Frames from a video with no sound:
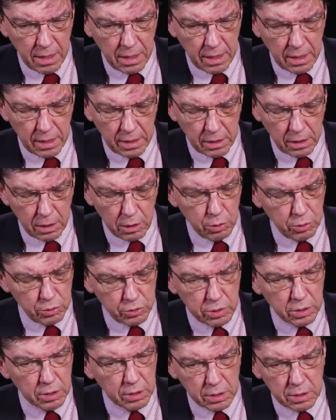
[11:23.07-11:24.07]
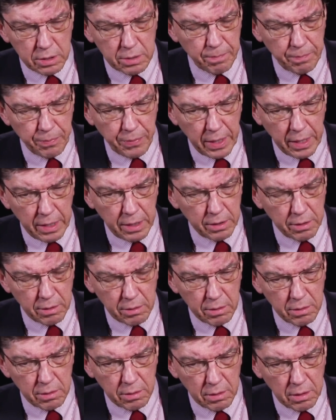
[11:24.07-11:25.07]
Lucent
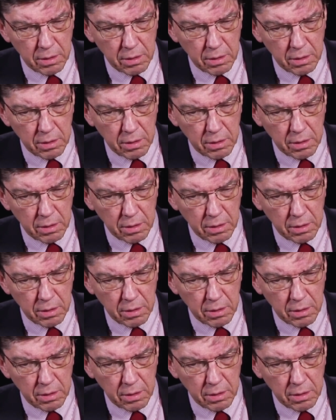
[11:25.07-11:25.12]
and